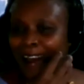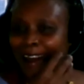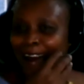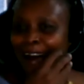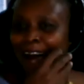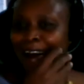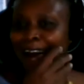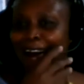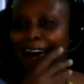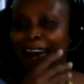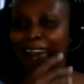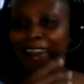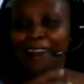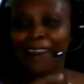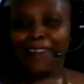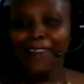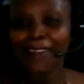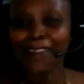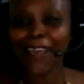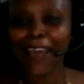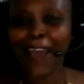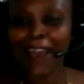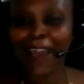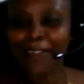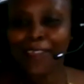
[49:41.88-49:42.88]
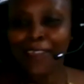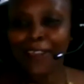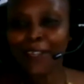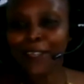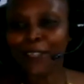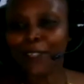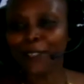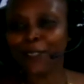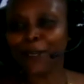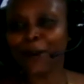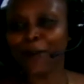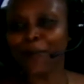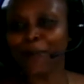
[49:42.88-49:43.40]
Hi, I think
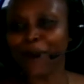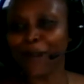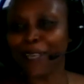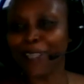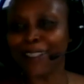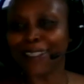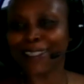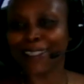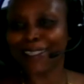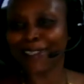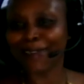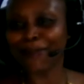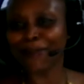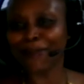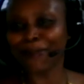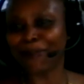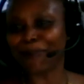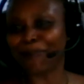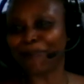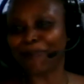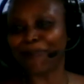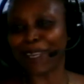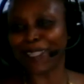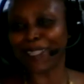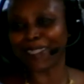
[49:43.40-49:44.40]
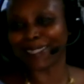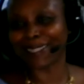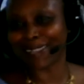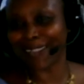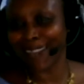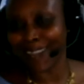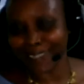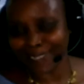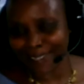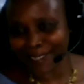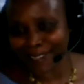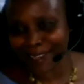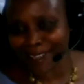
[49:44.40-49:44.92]
Thomas would best
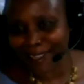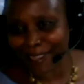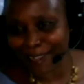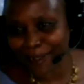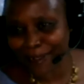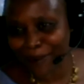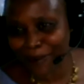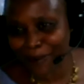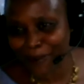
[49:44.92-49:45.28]
answer that